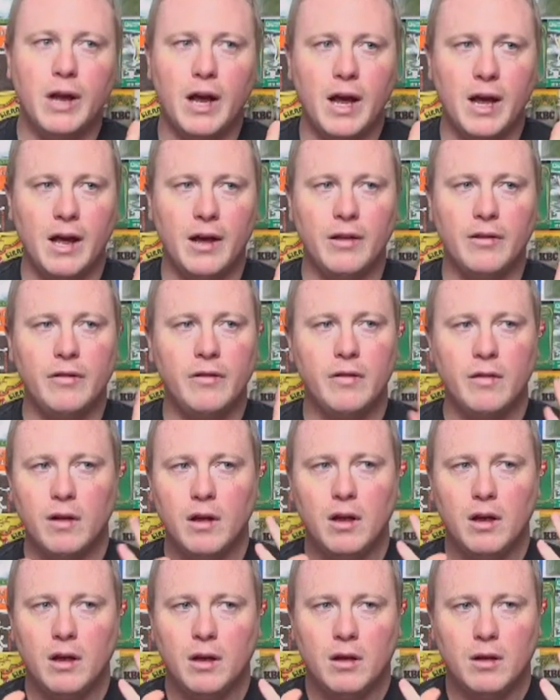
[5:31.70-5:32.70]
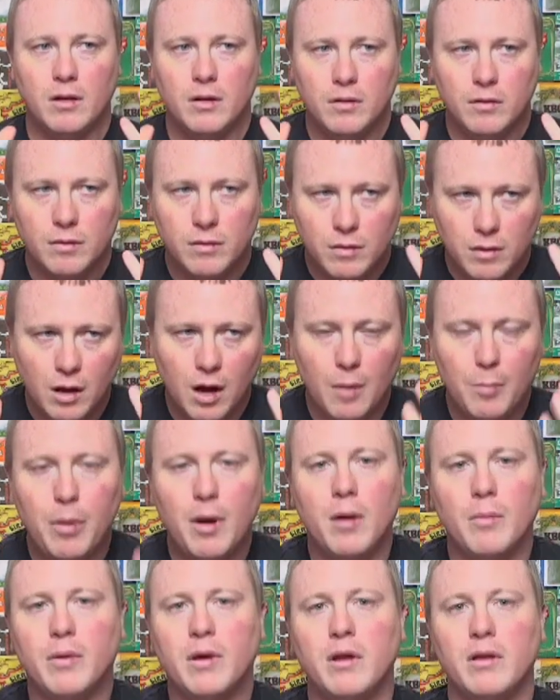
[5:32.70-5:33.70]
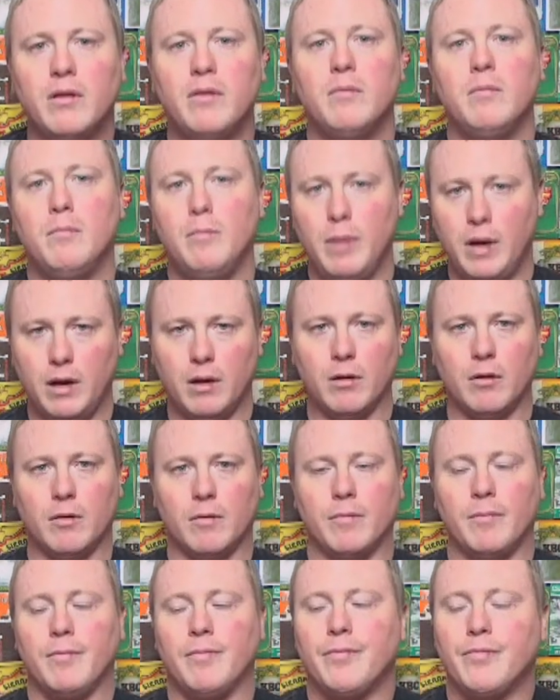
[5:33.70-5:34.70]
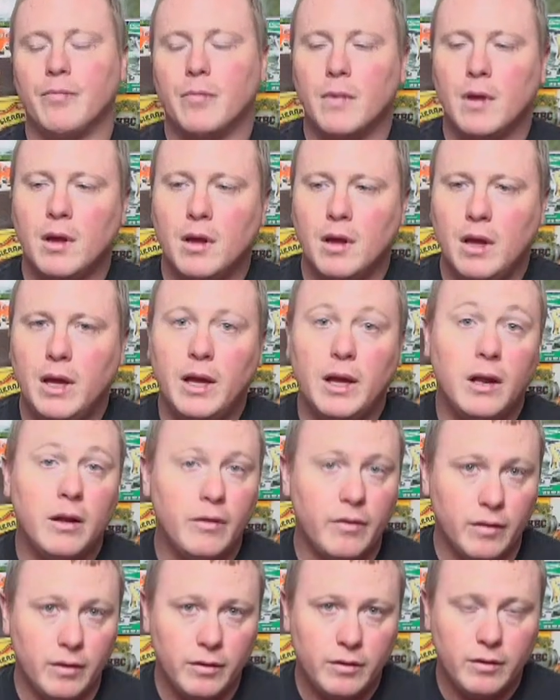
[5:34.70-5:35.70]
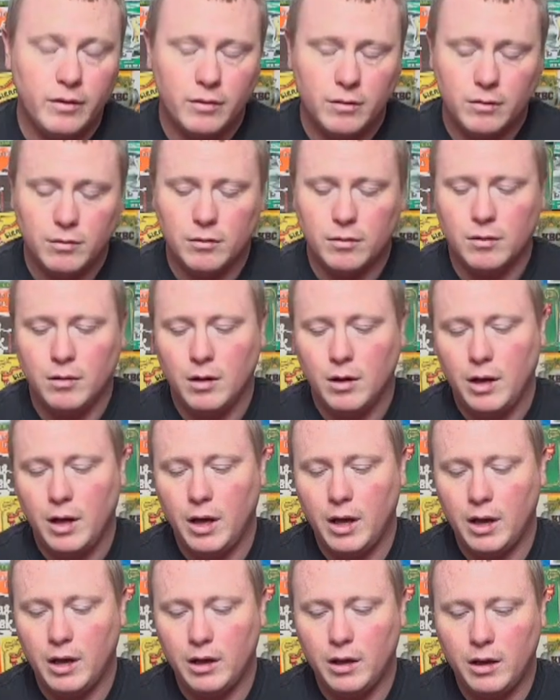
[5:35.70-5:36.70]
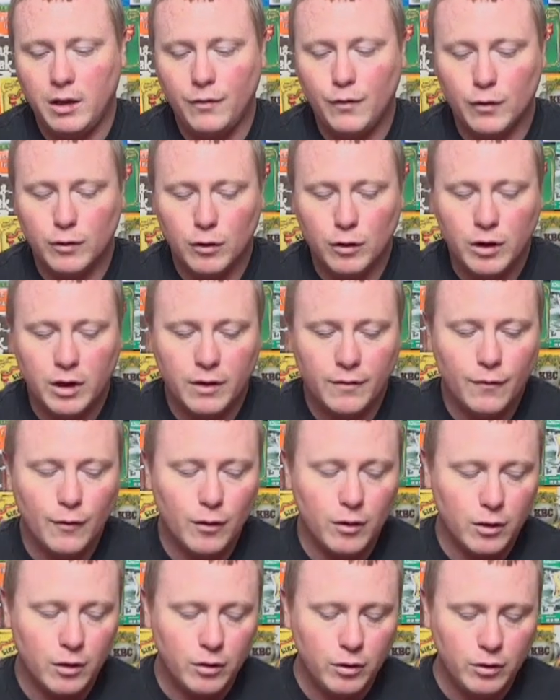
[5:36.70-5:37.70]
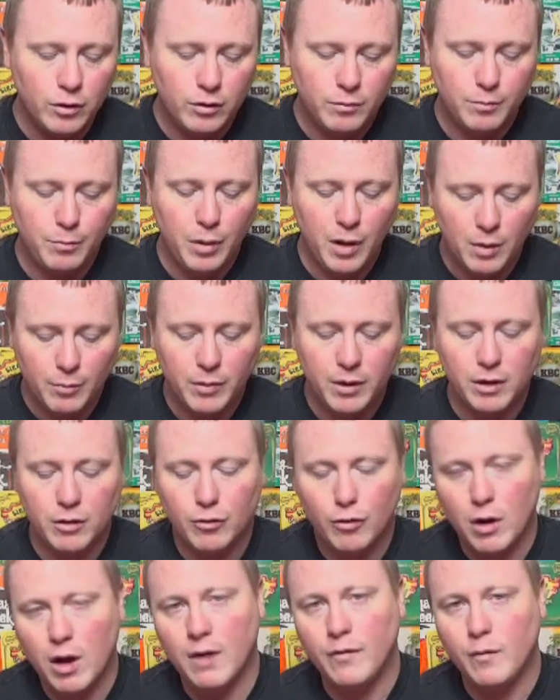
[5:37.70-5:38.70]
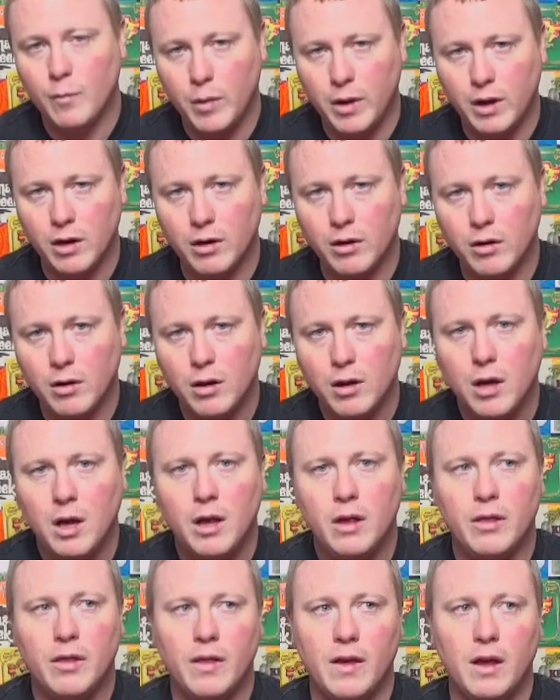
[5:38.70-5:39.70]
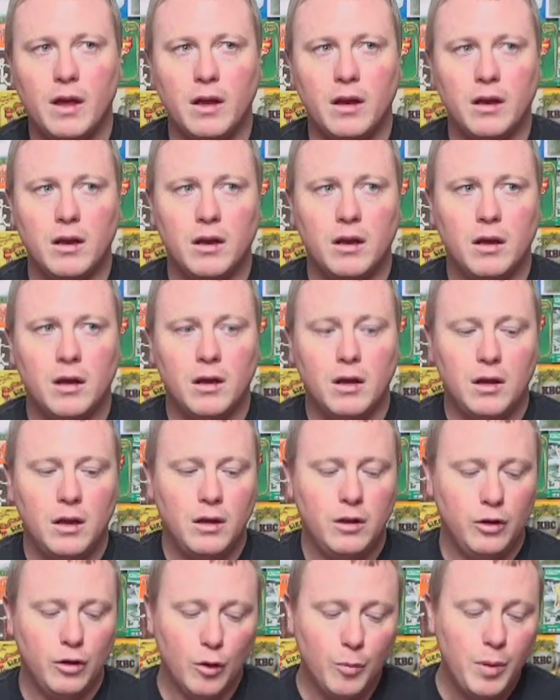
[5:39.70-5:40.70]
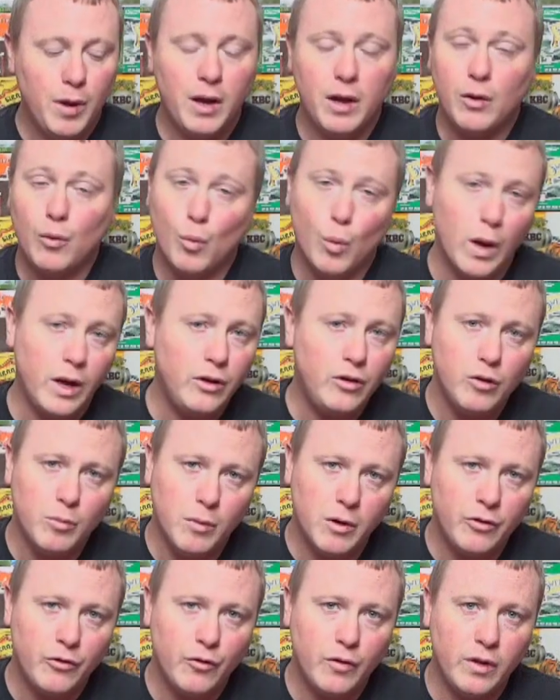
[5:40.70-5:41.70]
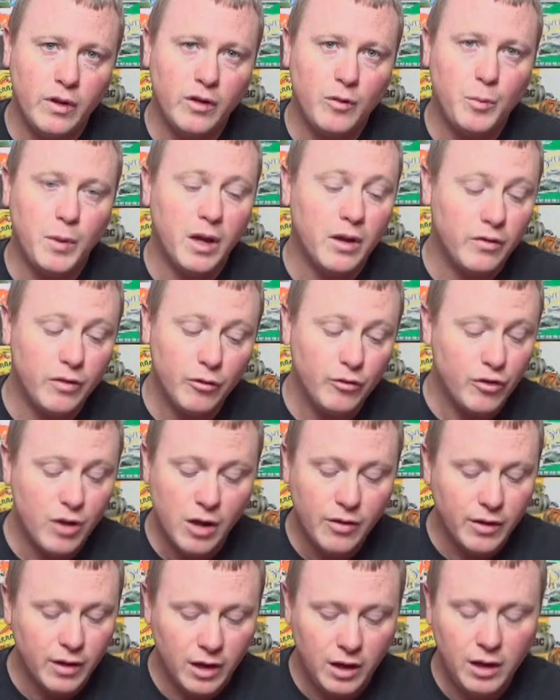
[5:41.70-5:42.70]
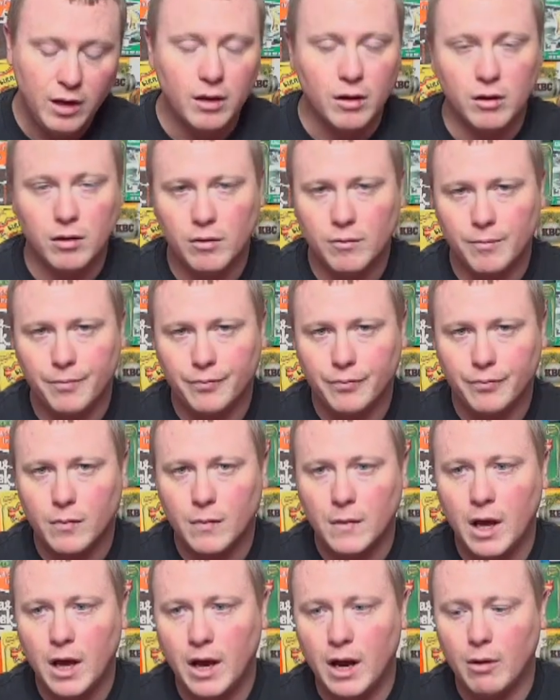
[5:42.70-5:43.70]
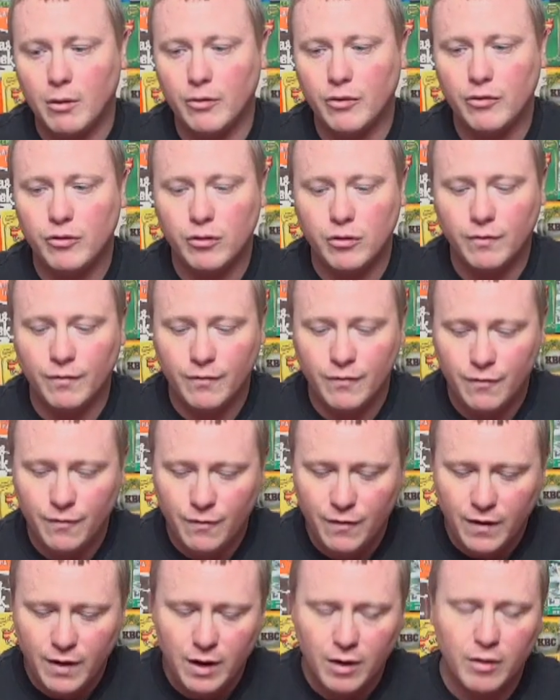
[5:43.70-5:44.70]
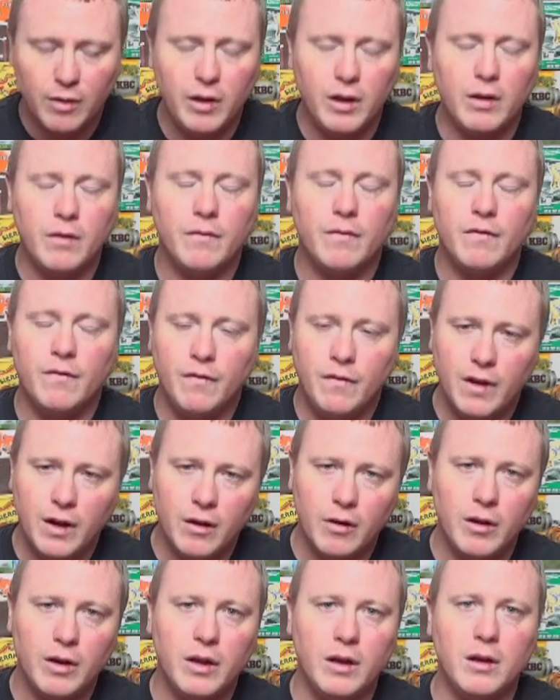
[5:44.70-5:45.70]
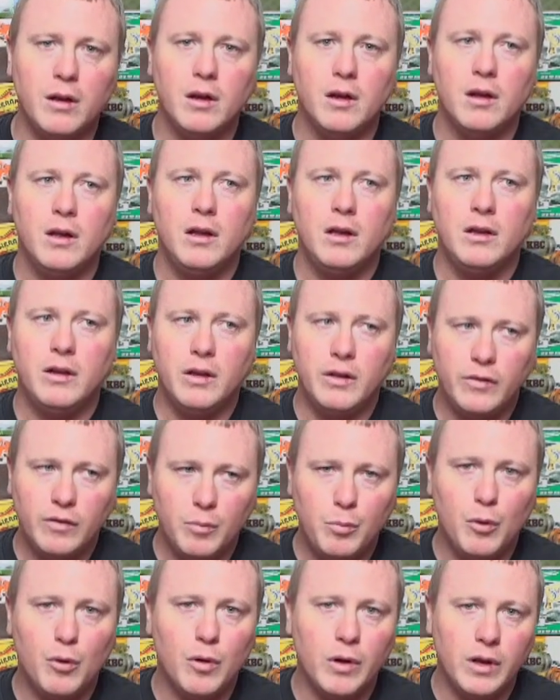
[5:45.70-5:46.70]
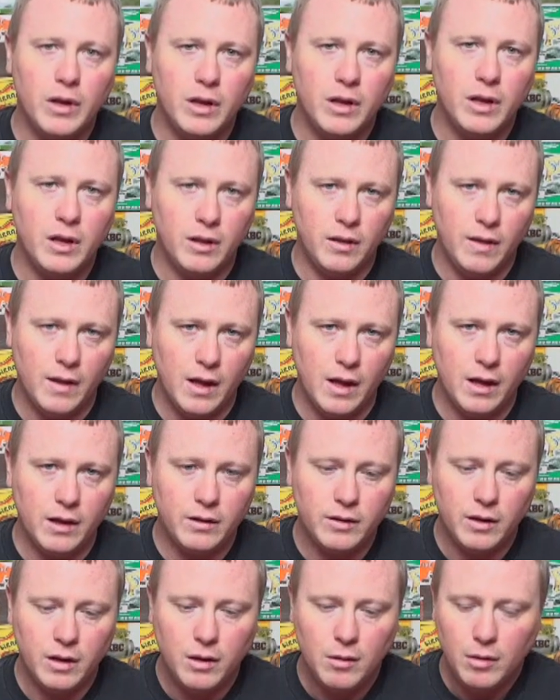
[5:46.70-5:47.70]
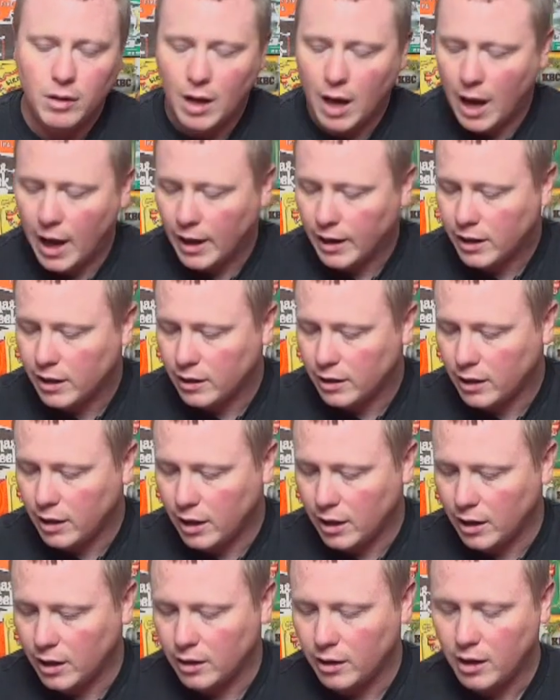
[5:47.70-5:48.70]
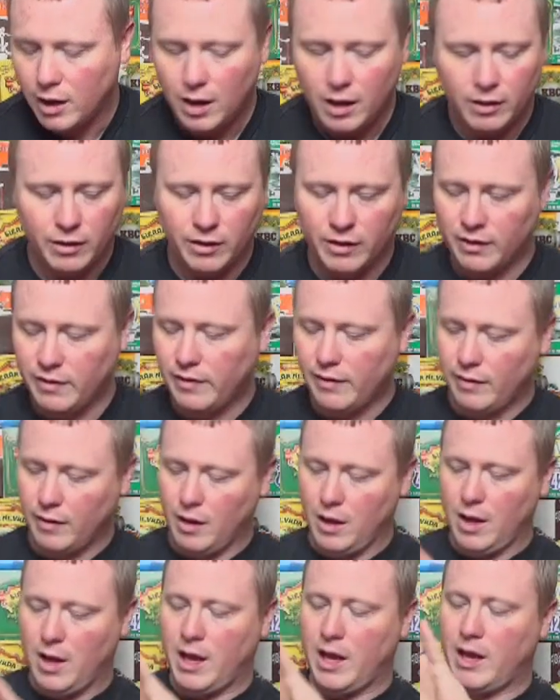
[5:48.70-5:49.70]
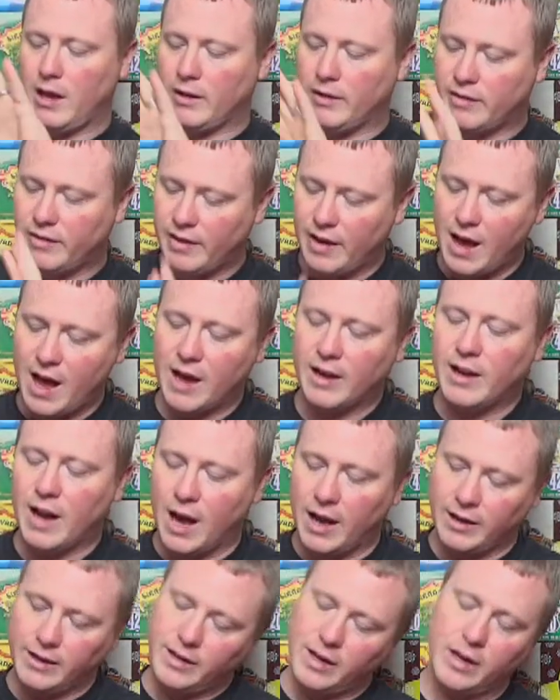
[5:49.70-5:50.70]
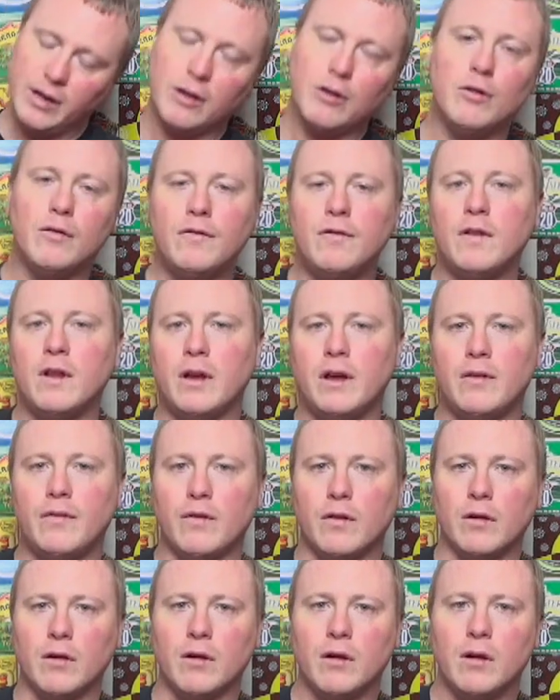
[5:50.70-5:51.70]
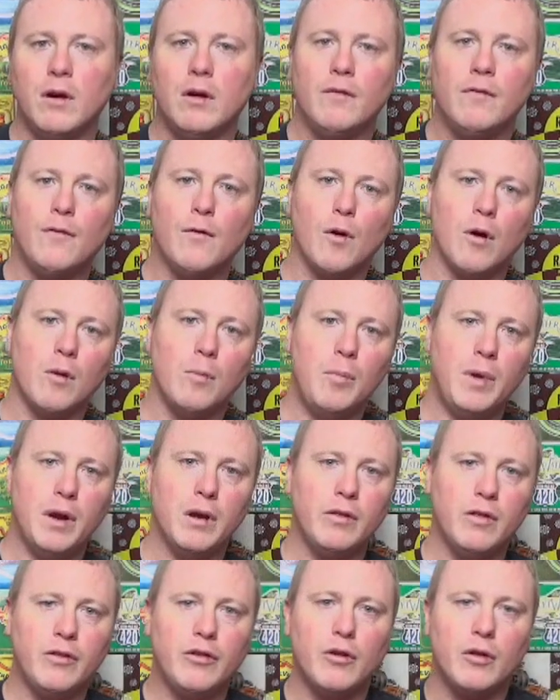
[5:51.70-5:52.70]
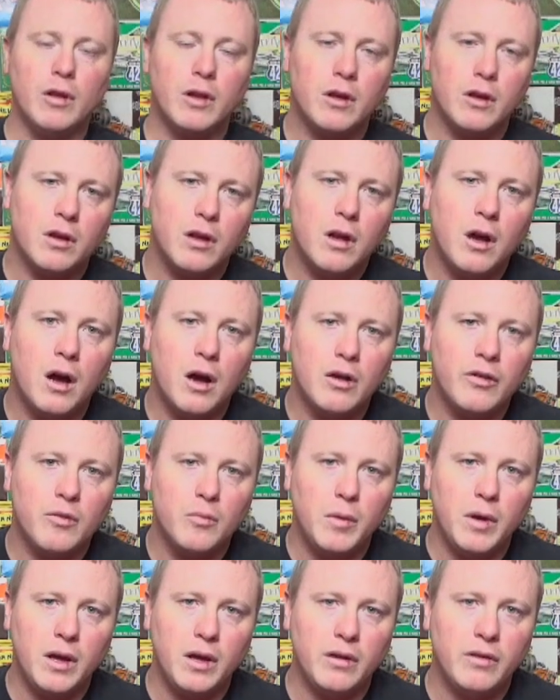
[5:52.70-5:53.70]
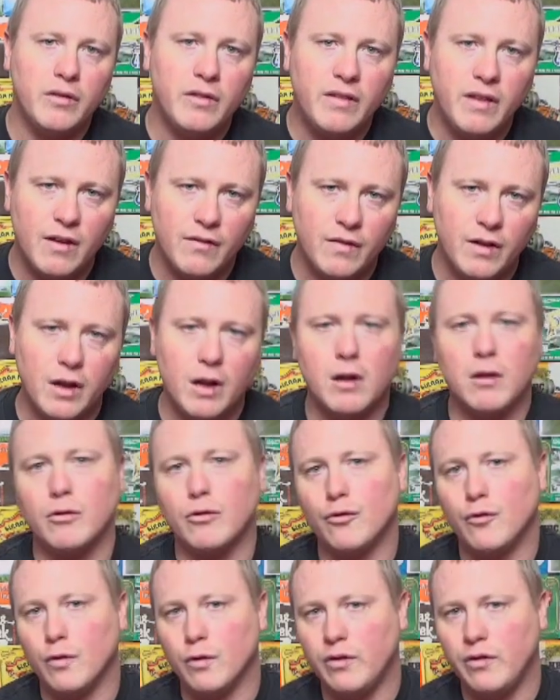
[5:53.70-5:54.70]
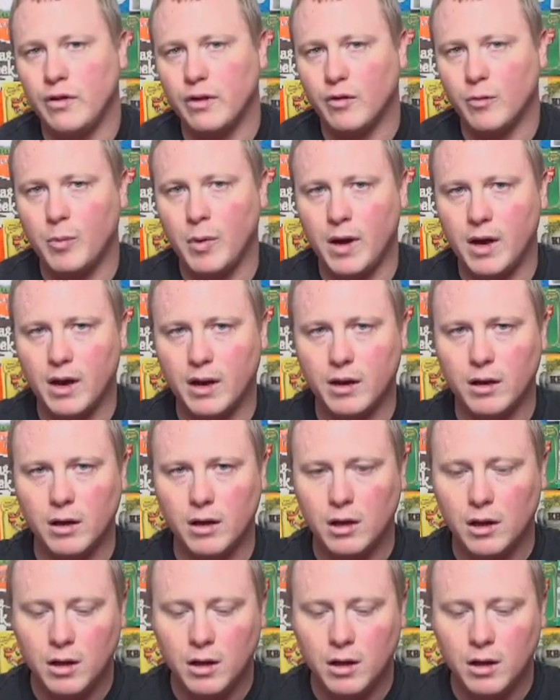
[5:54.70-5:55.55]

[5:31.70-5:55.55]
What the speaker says: as a pumpkin beer. It isn't. And if you're looking for a good pumpkin craft beer, then you're paying way too much for this because there's nothing here. And I was very, very disappointed in that. I can get this exact identical flavor for a beer that's only going to cost me $7 for a six-pack